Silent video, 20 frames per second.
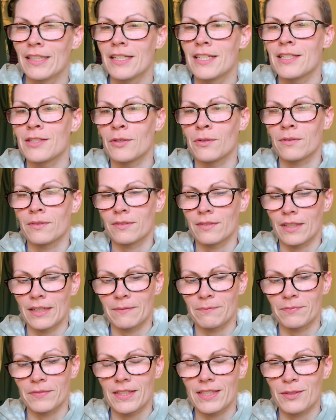So yeah,
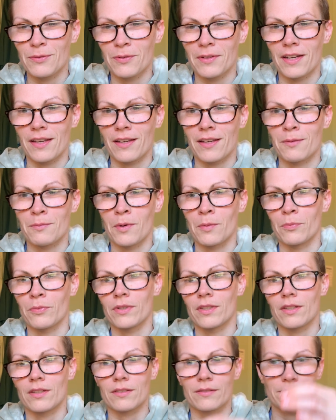that's what I came up
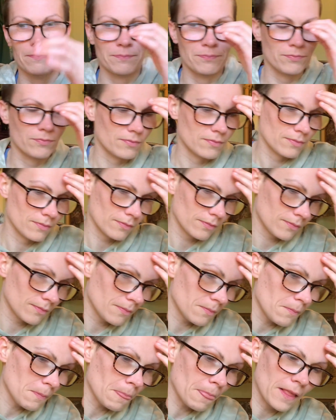with.
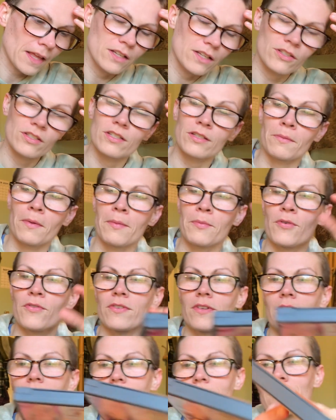So those are my movie
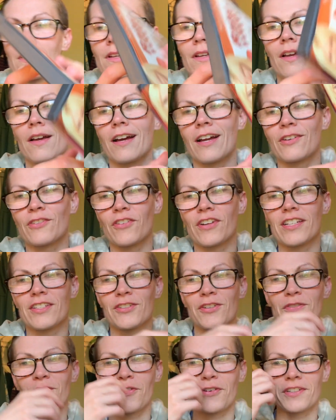notes on Raise
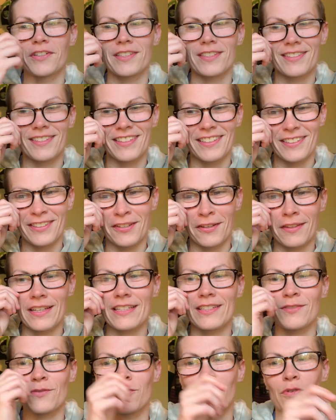Your Voice
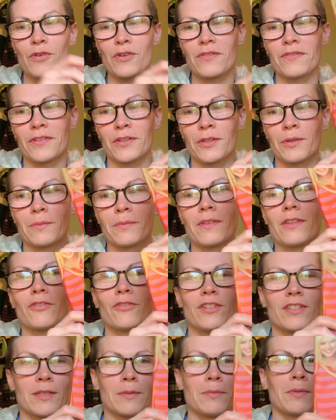2004 film
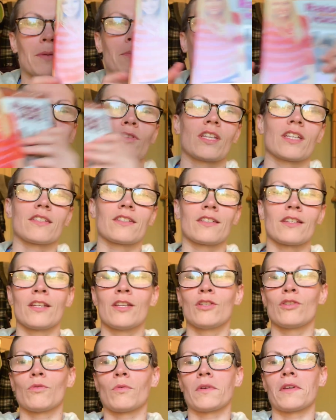through September
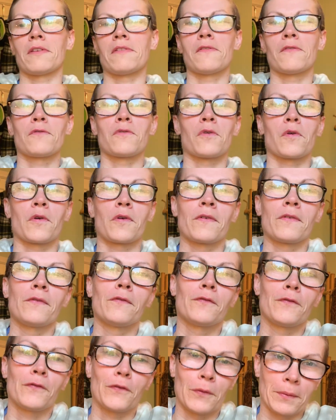2024
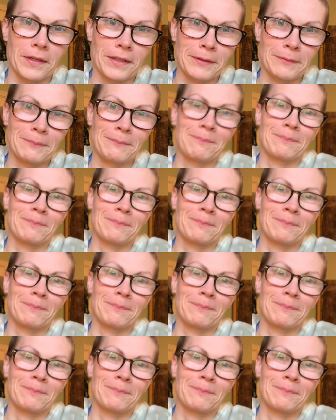viewing.